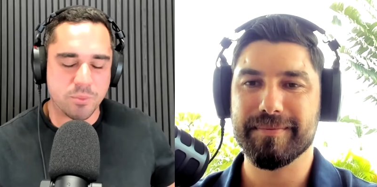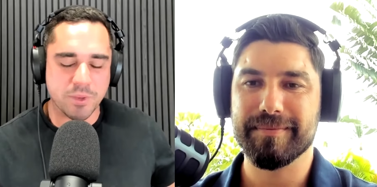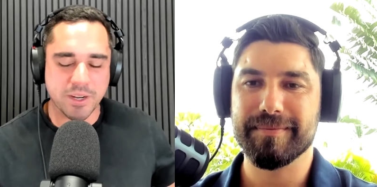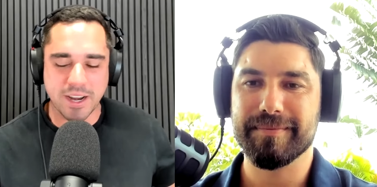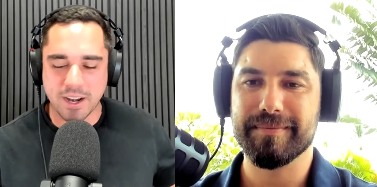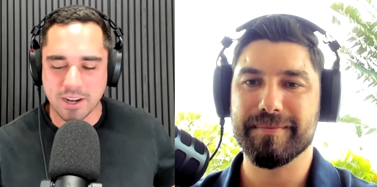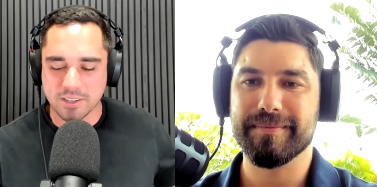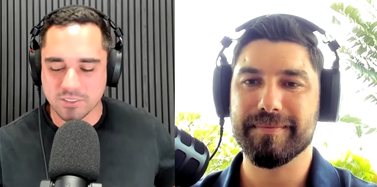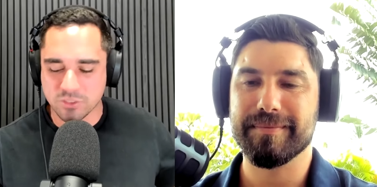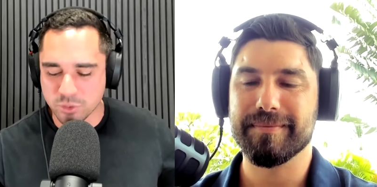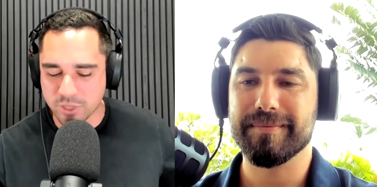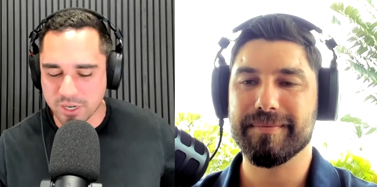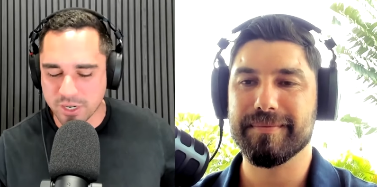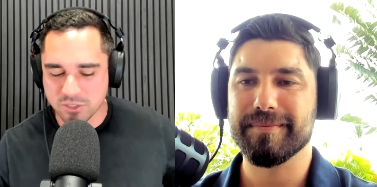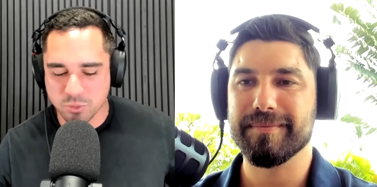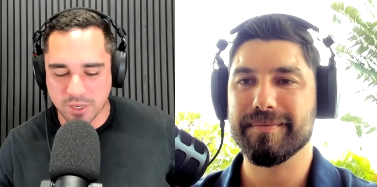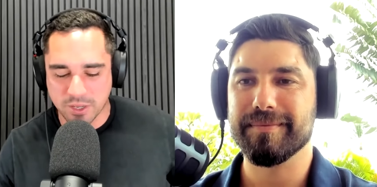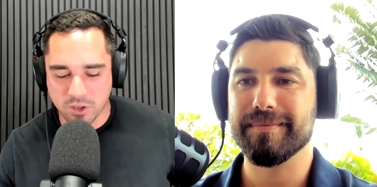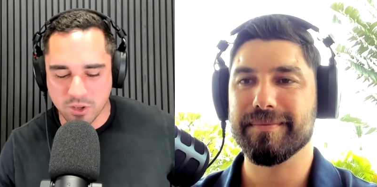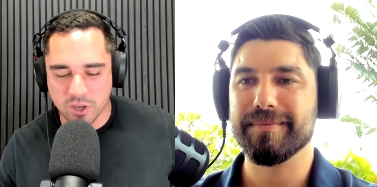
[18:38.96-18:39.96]
Speaker 1: it. And until next week,
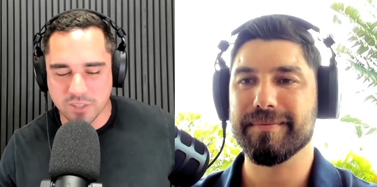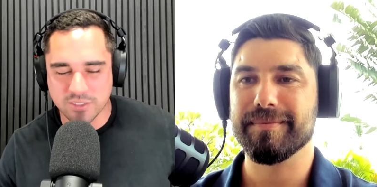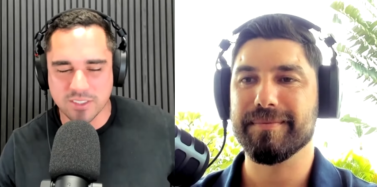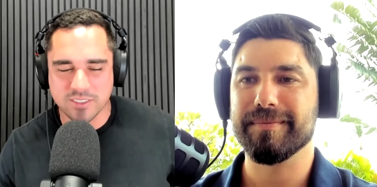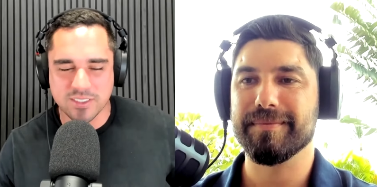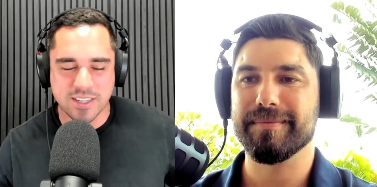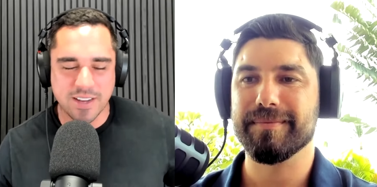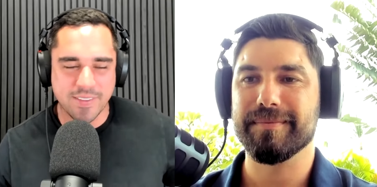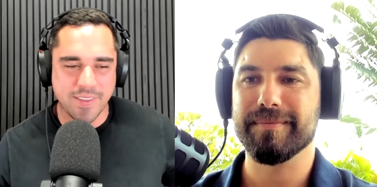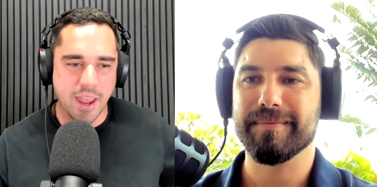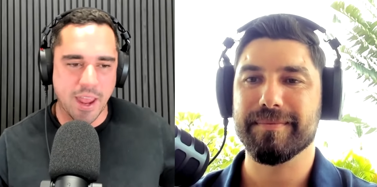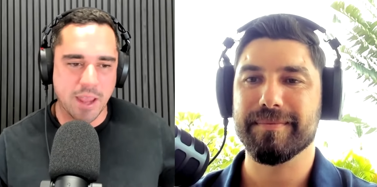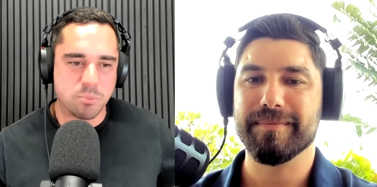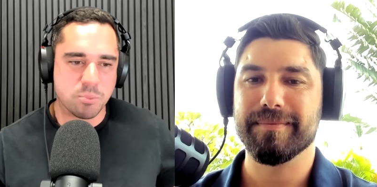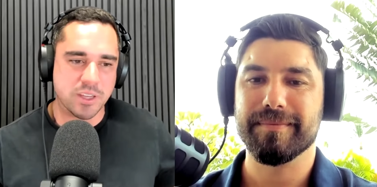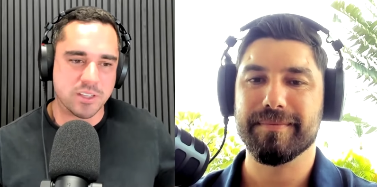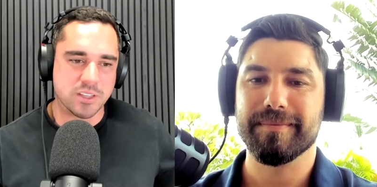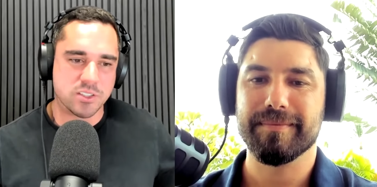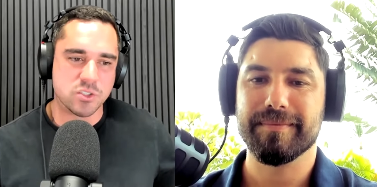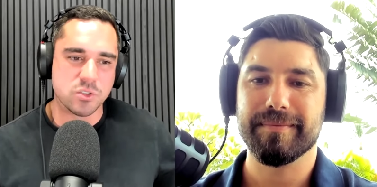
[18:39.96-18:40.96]
guys, it's another
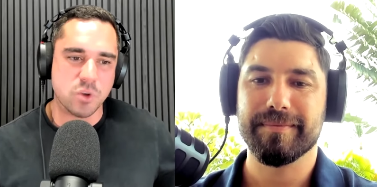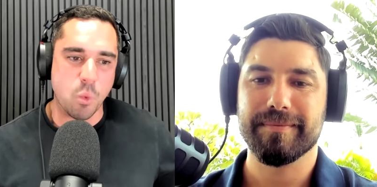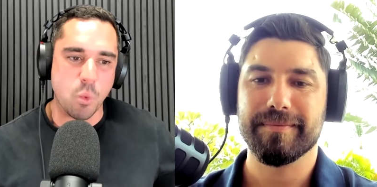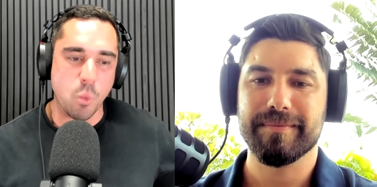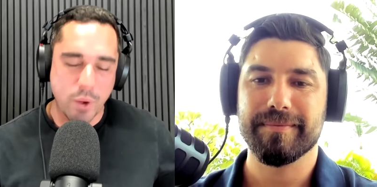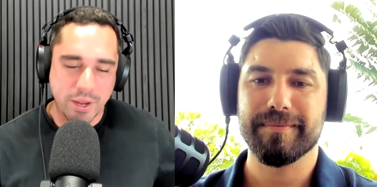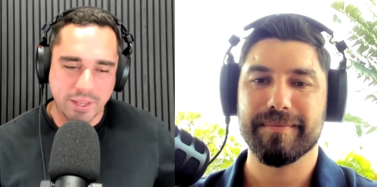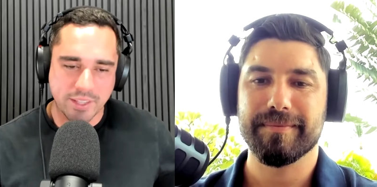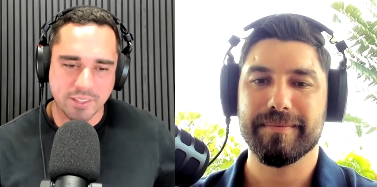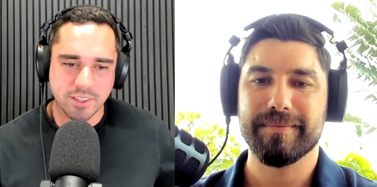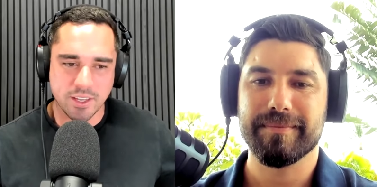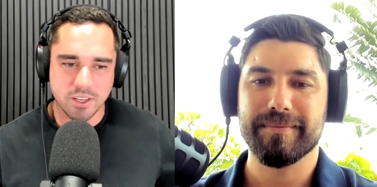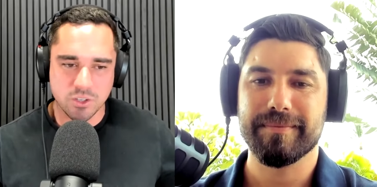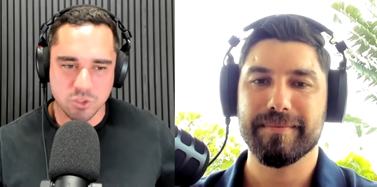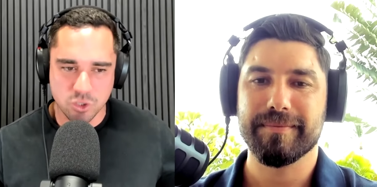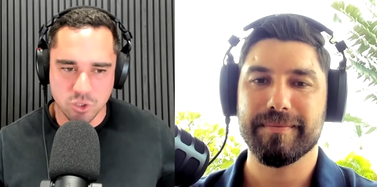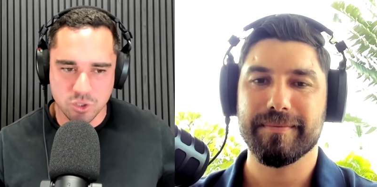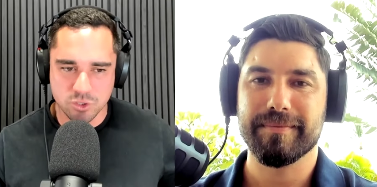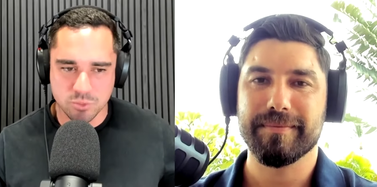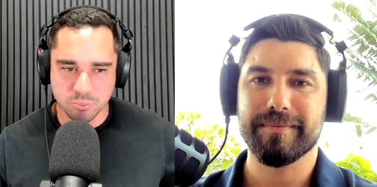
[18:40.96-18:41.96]
APS Weekly
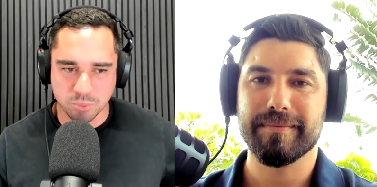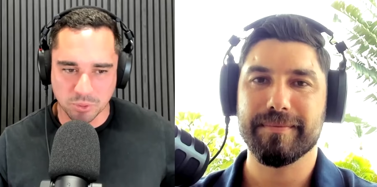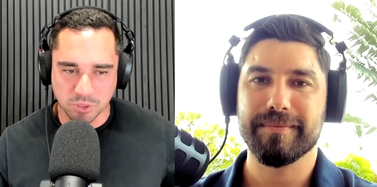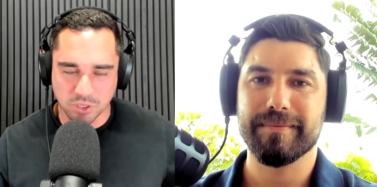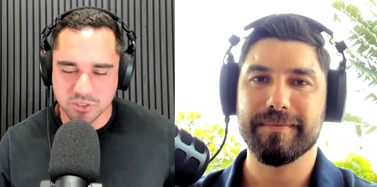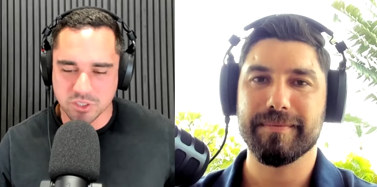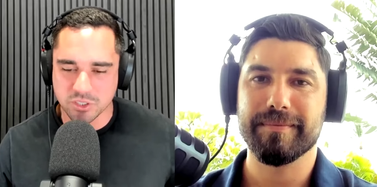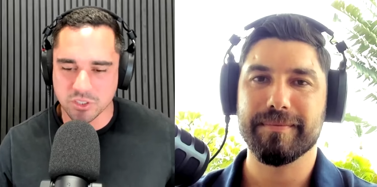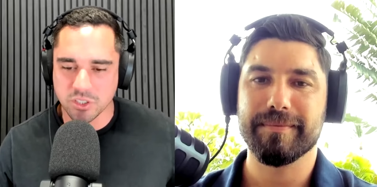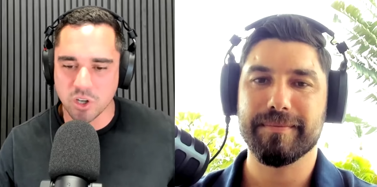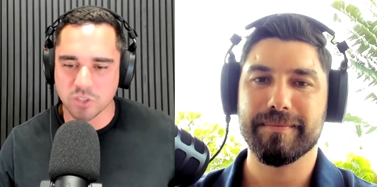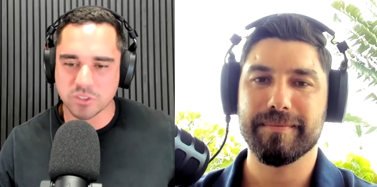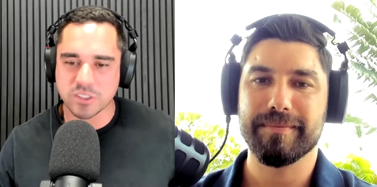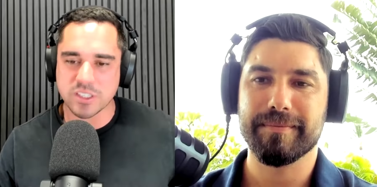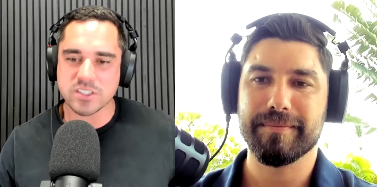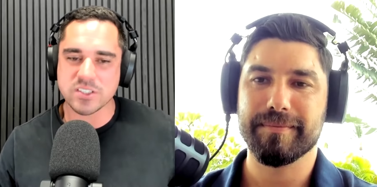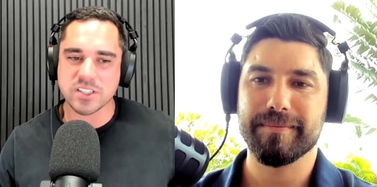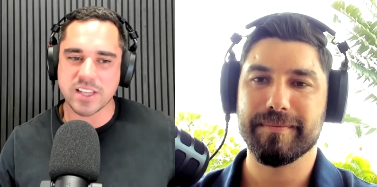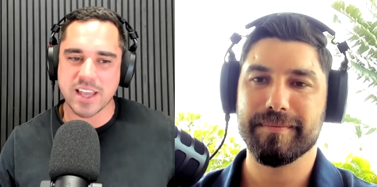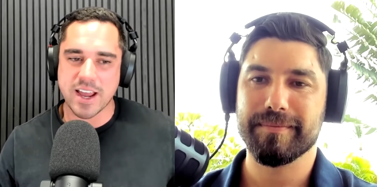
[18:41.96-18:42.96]
News Bulletin on the
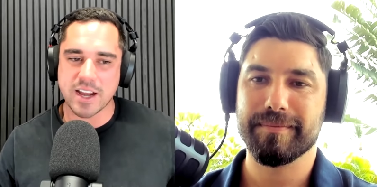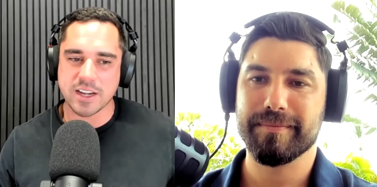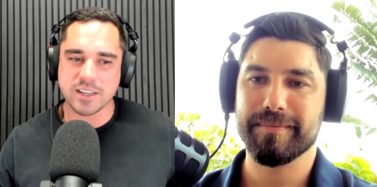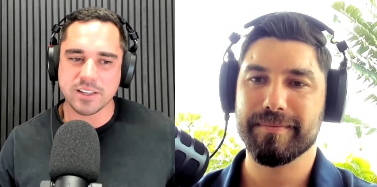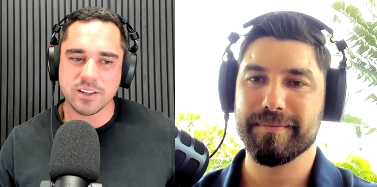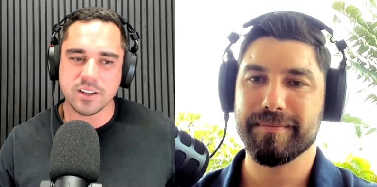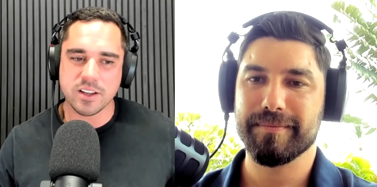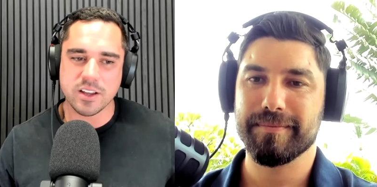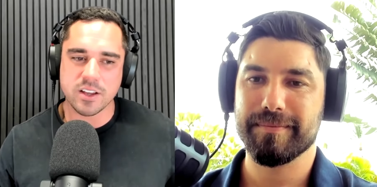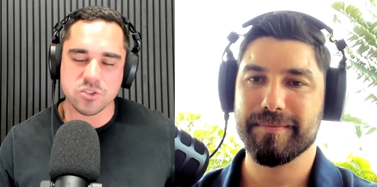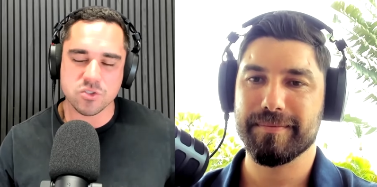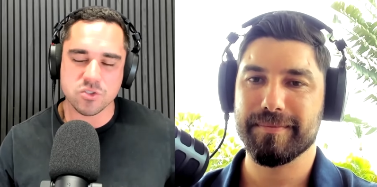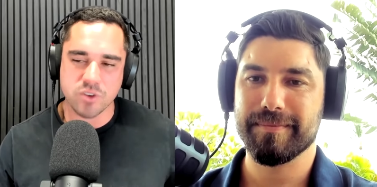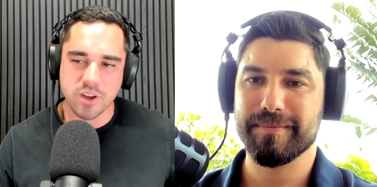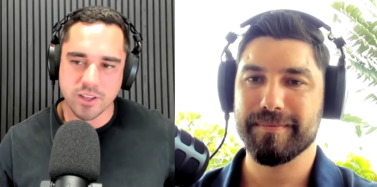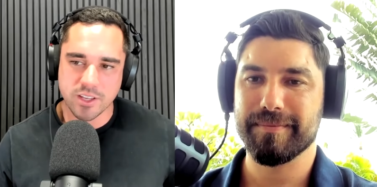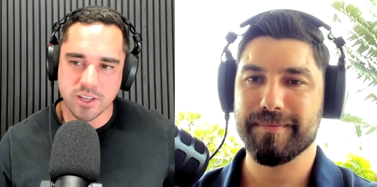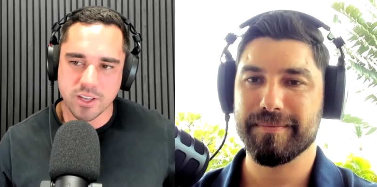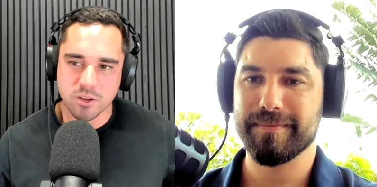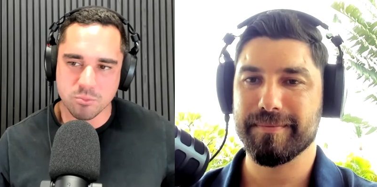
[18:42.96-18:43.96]
Scouting Australia